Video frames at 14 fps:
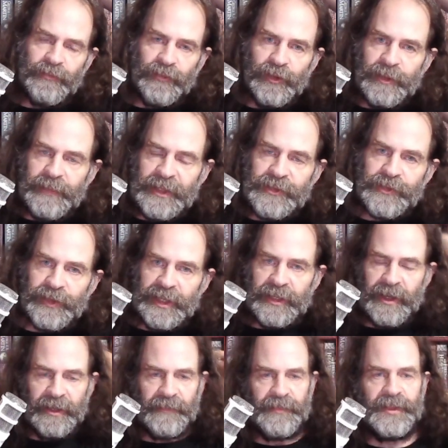rudimentary
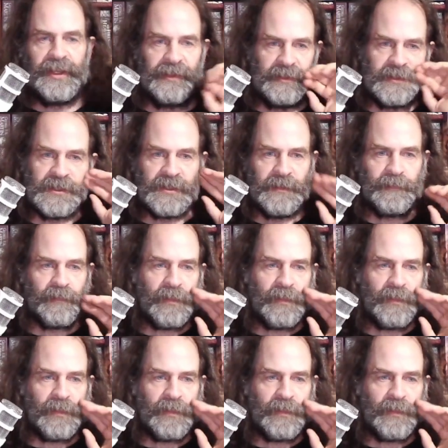kind of things,